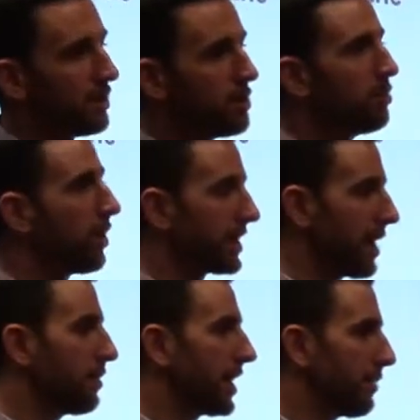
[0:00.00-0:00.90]
you bring
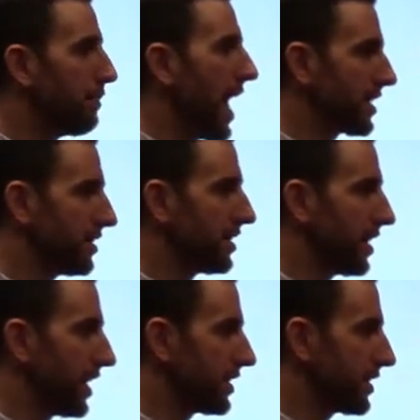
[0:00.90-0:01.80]
that money back to the
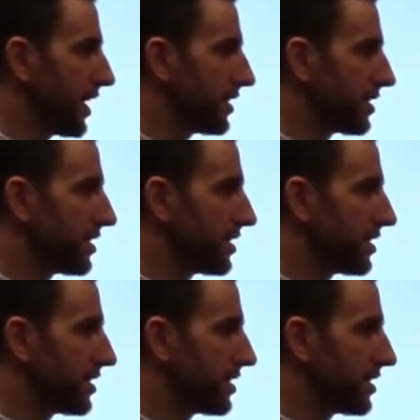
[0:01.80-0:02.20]
United States.